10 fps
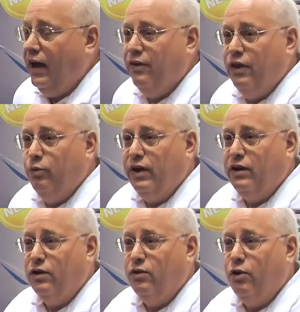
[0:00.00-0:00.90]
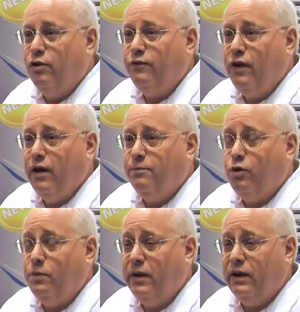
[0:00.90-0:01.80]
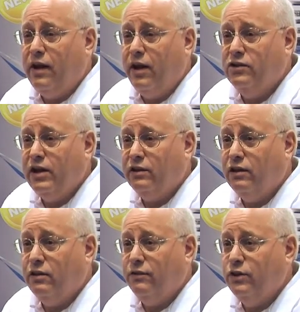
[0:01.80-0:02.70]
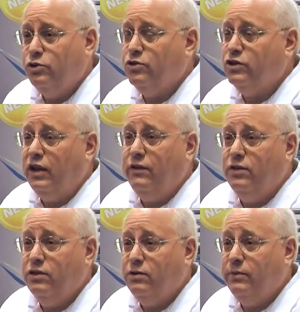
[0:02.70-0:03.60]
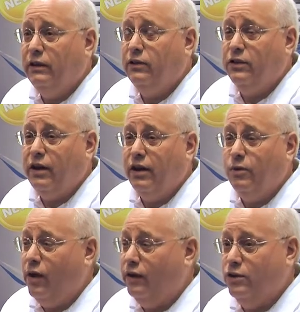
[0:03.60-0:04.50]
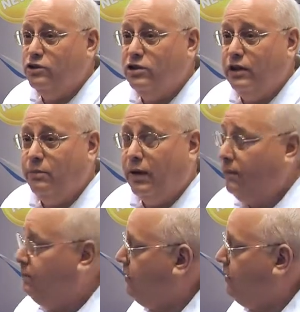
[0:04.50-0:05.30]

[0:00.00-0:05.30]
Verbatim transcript: And then we can notify appropriate contact individuals even in the middle of the night while you're sleeping.